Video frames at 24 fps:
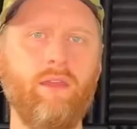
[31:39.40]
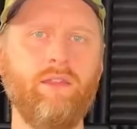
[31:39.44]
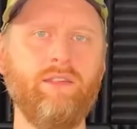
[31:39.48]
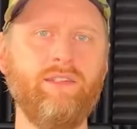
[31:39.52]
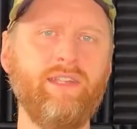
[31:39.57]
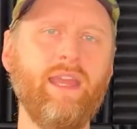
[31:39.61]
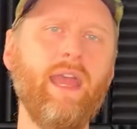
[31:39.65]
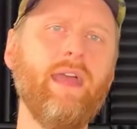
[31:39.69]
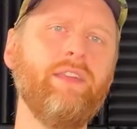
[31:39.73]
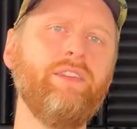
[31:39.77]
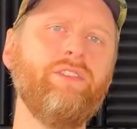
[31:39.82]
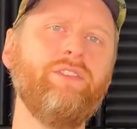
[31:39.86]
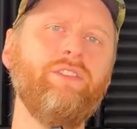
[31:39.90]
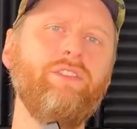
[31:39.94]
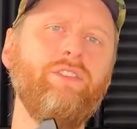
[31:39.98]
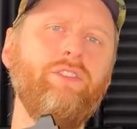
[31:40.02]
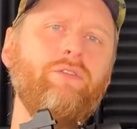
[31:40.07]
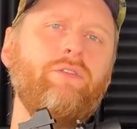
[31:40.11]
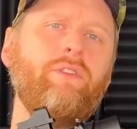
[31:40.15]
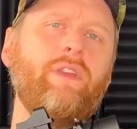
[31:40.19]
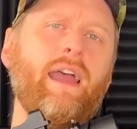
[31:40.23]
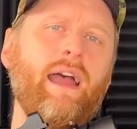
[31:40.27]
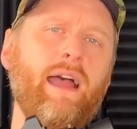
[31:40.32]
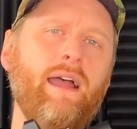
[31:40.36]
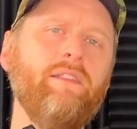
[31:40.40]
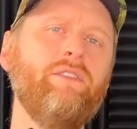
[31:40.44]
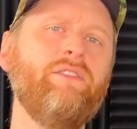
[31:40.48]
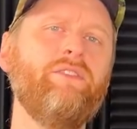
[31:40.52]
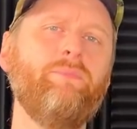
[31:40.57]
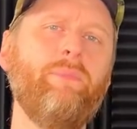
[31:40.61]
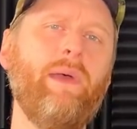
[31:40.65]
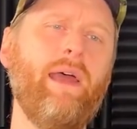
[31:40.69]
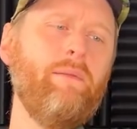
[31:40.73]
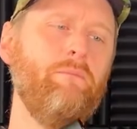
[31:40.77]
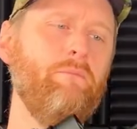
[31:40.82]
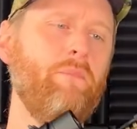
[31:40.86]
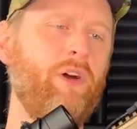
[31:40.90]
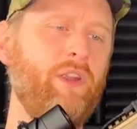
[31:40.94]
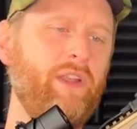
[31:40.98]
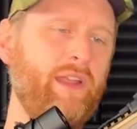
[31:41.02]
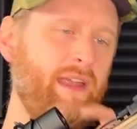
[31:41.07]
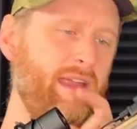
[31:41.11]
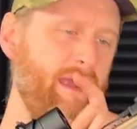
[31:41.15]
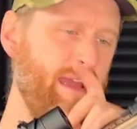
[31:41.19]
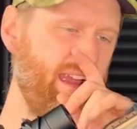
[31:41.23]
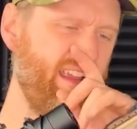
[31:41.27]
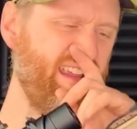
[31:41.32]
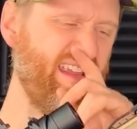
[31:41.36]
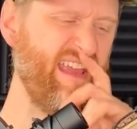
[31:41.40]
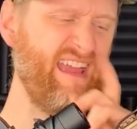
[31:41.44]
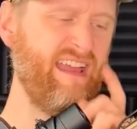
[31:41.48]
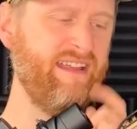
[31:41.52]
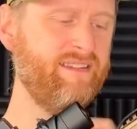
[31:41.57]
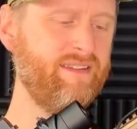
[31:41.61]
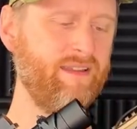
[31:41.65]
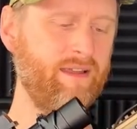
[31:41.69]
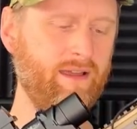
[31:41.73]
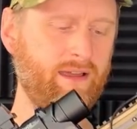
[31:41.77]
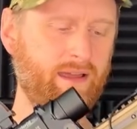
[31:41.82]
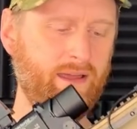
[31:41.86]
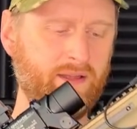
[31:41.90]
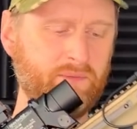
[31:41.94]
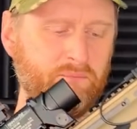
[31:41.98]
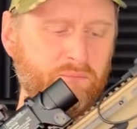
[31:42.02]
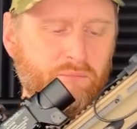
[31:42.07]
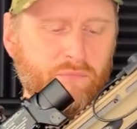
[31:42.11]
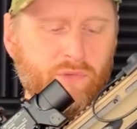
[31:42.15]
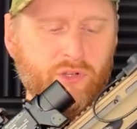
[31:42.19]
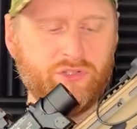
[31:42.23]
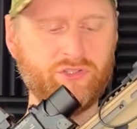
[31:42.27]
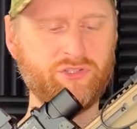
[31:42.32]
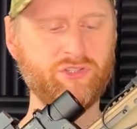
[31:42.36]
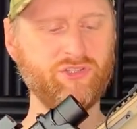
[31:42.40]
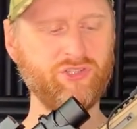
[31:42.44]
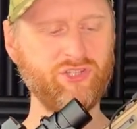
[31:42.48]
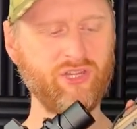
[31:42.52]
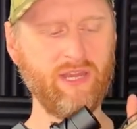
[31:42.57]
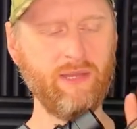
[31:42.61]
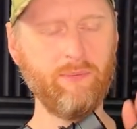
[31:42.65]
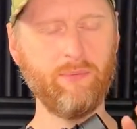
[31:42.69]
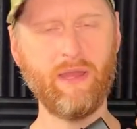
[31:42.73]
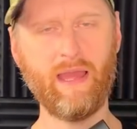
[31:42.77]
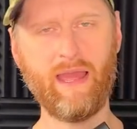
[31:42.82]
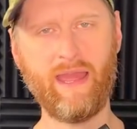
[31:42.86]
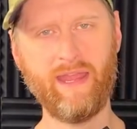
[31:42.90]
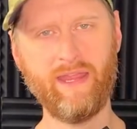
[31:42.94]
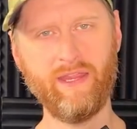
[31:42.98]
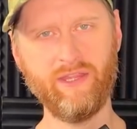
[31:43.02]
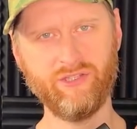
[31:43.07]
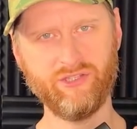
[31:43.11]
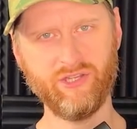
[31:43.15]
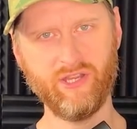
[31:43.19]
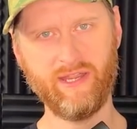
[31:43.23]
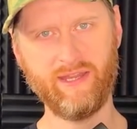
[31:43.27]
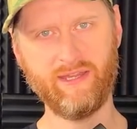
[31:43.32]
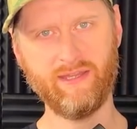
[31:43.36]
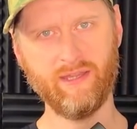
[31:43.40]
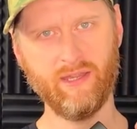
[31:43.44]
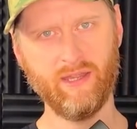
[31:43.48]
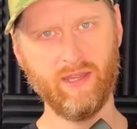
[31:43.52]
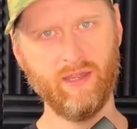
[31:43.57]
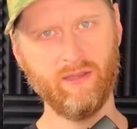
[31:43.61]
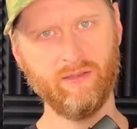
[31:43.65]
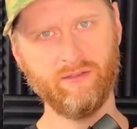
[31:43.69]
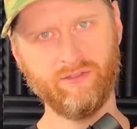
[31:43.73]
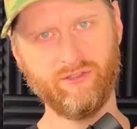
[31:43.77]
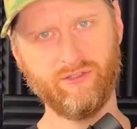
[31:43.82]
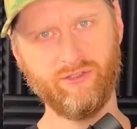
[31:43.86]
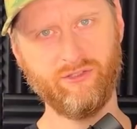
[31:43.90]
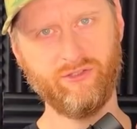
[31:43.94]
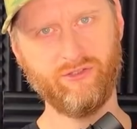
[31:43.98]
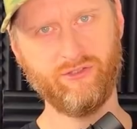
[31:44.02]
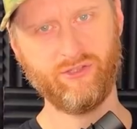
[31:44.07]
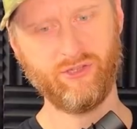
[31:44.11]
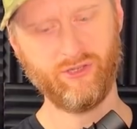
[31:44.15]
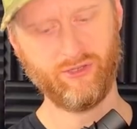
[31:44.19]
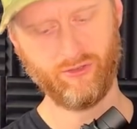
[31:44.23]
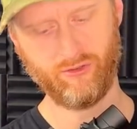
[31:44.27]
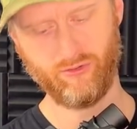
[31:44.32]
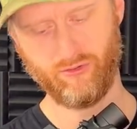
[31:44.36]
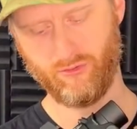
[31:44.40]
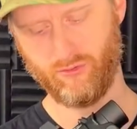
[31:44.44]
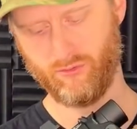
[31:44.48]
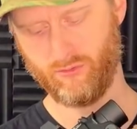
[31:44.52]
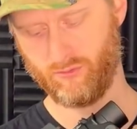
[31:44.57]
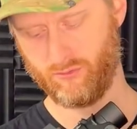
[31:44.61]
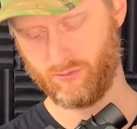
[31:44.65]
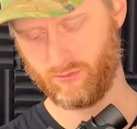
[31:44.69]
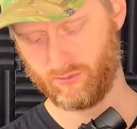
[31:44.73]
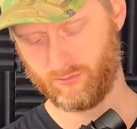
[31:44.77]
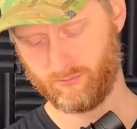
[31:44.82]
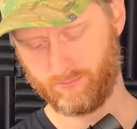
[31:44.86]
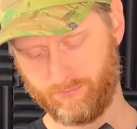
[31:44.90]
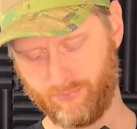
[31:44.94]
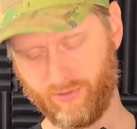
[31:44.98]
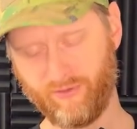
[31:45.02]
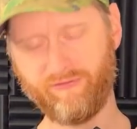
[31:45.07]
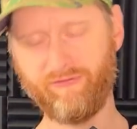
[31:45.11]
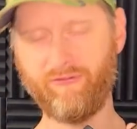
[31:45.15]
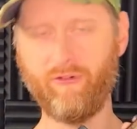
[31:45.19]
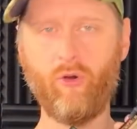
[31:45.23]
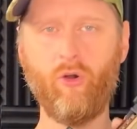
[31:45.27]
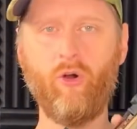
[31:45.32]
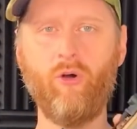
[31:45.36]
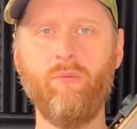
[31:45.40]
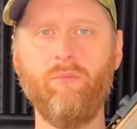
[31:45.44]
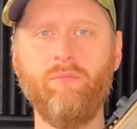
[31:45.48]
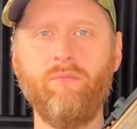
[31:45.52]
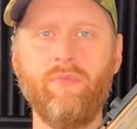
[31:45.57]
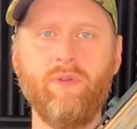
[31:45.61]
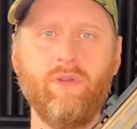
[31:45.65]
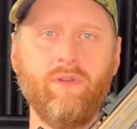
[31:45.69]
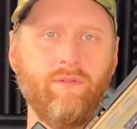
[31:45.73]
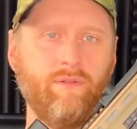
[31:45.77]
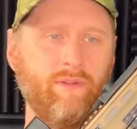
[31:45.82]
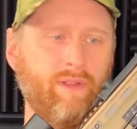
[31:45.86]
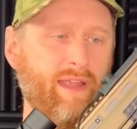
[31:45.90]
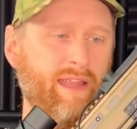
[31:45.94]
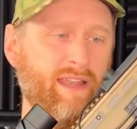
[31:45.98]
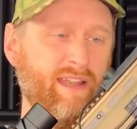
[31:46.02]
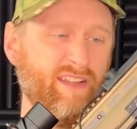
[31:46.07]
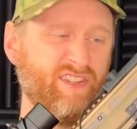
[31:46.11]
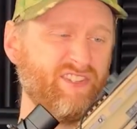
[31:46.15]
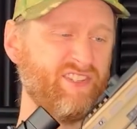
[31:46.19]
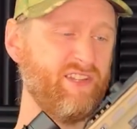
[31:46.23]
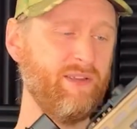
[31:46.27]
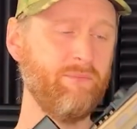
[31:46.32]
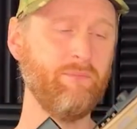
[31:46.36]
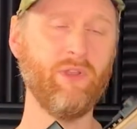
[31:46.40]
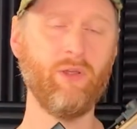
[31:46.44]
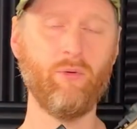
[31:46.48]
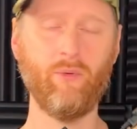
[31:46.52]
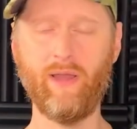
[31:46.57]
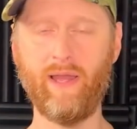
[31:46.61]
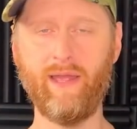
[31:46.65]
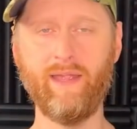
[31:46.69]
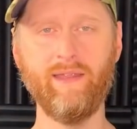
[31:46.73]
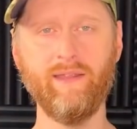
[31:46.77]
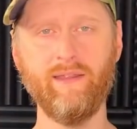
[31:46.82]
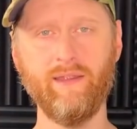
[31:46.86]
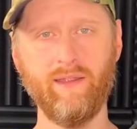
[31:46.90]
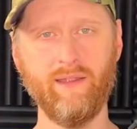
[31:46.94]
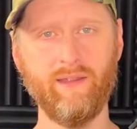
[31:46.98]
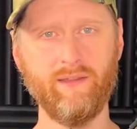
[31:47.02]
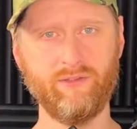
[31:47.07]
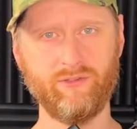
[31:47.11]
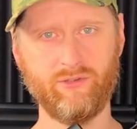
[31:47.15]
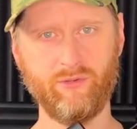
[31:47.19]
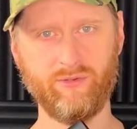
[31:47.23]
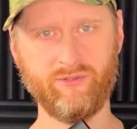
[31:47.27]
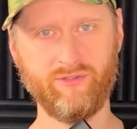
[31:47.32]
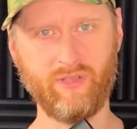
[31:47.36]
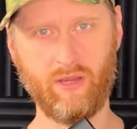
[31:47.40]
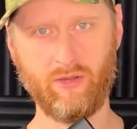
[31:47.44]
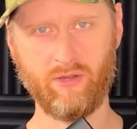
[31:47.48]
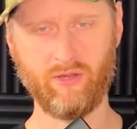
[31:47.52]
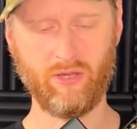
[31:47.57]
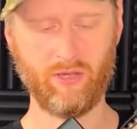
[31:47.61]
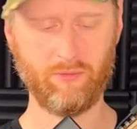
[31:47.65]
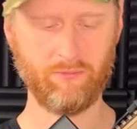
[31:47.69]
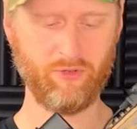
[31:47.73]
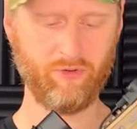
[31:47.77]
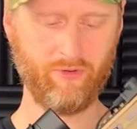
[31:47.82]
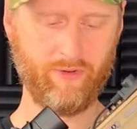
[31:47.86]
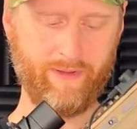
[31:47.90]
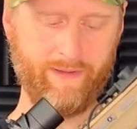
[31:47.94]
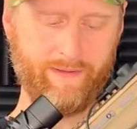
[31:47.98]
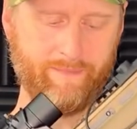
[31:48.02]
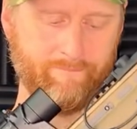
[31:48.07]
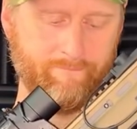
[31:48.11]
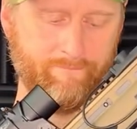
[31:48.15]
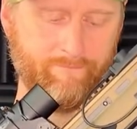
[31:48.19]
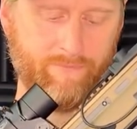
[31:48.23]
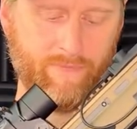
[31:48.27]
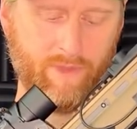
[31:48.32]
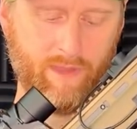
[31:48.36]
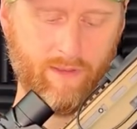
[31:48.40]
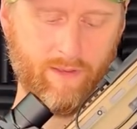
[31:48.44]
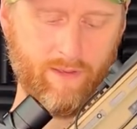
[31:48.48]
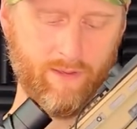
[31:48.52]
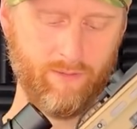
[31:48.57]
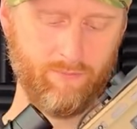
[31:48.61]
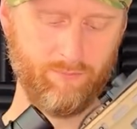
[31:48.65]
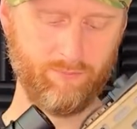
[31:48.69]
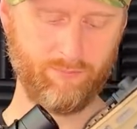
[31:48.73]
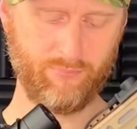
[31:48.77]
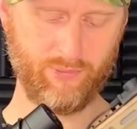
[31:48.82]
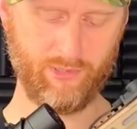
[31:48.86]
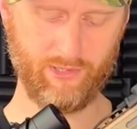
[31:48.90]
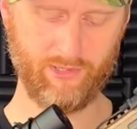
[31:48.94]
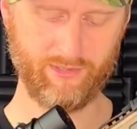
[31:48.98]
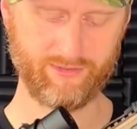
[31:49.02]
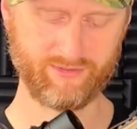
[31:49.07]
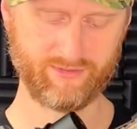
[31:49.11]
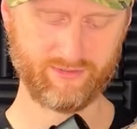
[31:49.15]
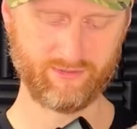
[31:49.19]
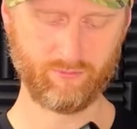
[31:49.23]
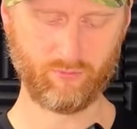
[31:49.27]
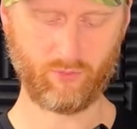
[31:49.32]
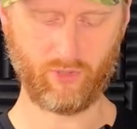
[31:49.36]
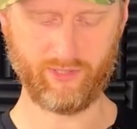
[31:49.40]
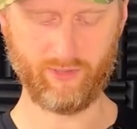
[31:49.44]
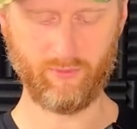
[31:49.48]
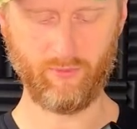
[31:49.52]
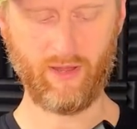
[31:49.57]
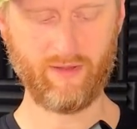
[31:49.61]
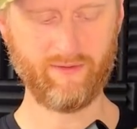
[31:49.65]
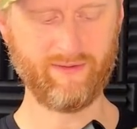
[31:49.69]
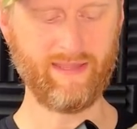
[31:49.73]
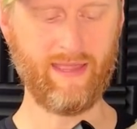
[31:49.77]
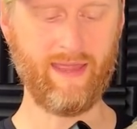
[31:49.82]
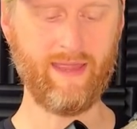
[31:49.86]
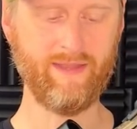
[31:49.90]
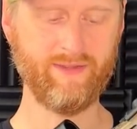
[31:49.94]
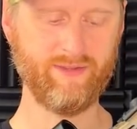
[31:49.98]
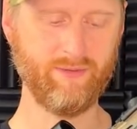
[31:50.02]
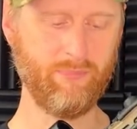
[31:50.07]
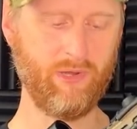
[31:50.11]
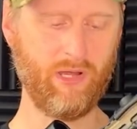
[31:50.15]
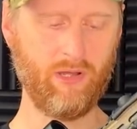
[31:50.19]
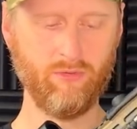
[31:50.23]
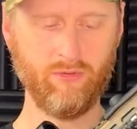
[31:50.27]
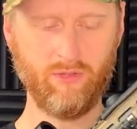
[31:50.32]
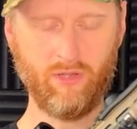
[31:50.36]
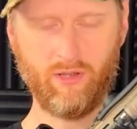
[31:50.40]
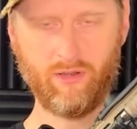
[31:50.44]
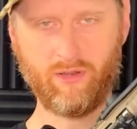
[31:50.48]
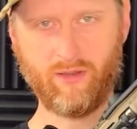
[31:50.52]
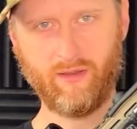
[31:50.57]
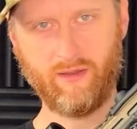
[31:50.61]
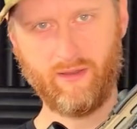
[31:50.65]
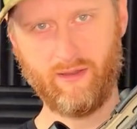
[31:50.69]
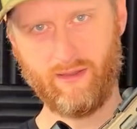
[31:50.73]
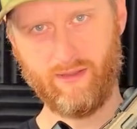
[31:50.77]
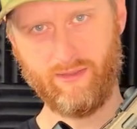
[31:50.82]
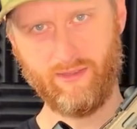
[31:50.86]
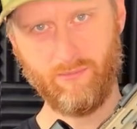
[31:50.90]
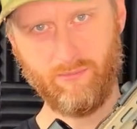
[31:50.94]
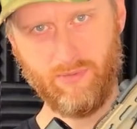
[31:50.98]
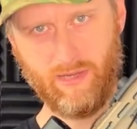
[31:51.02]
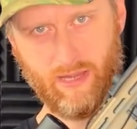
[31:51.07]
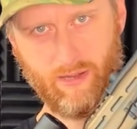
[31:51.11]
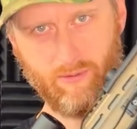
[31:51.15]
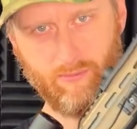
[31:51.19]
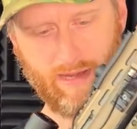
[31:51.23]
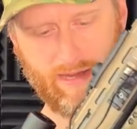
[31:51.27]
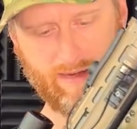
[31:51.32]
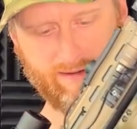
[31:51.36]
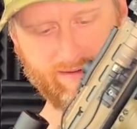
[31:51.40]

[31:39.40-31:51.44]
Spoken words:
yes, you can spend money and get a much cheaper AEG to perform in a similar way to a Toyko Marui. But what you won't get is the bolt lock and the blowback